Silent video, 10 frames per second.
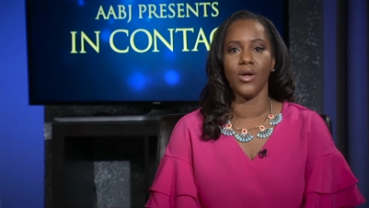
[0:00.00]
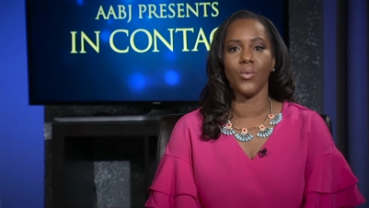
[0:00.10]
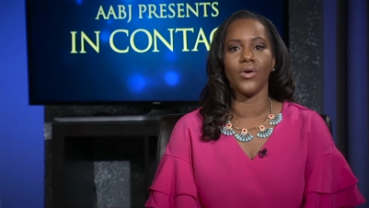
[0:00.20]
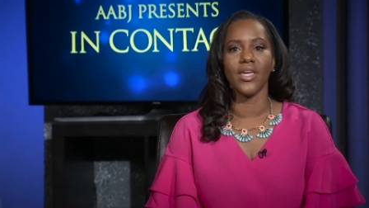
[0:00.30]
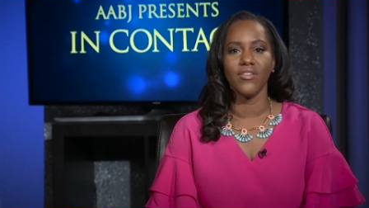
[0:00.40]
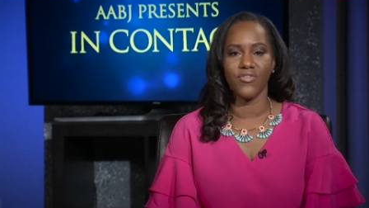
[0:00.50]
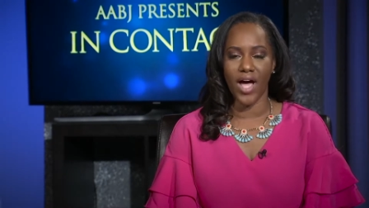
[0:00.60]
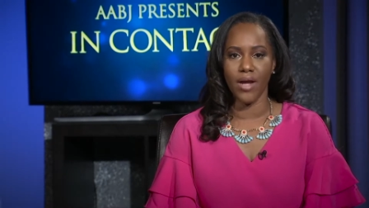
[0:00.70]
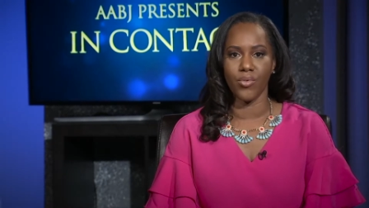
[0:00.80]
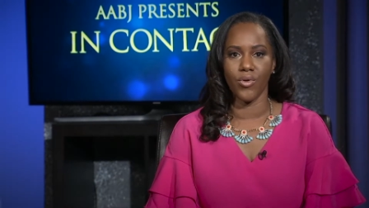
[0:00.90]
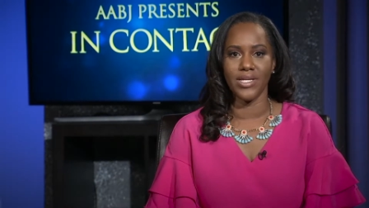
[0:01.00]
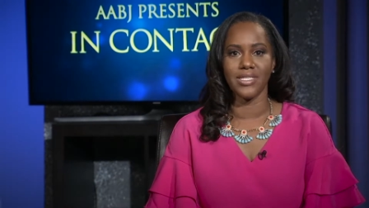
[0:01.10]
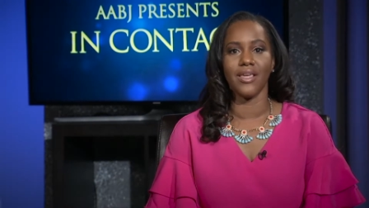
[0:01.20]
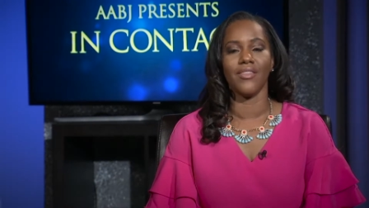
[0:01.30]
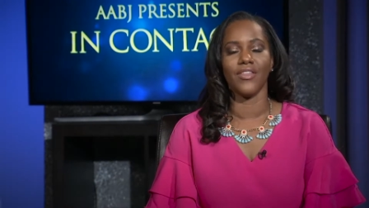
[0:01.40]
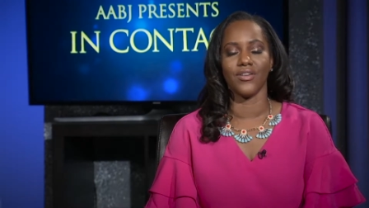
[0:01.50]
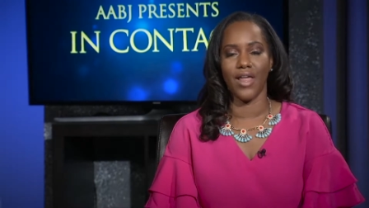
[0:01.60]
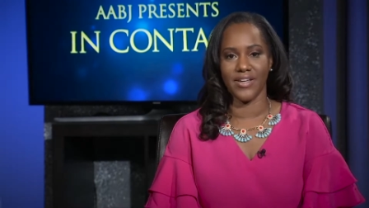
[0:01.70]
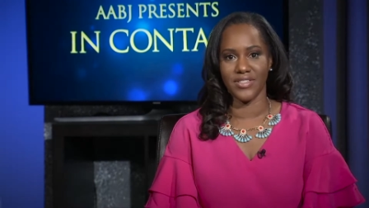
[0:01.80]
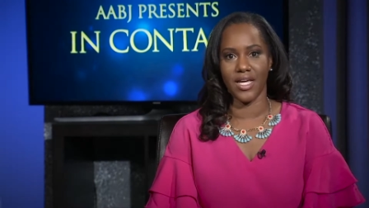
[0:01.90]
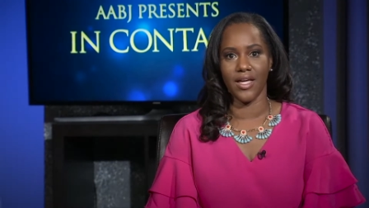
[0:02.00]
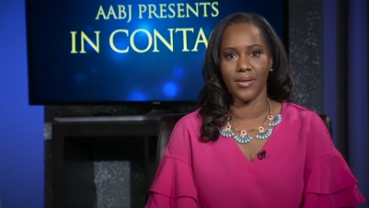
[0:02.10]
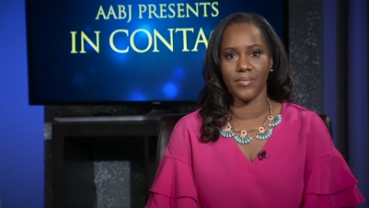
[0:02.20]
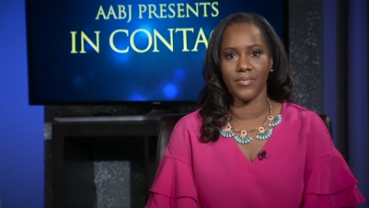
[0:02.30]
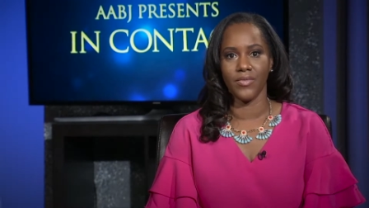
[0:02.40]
will get fibroids in their lifetime.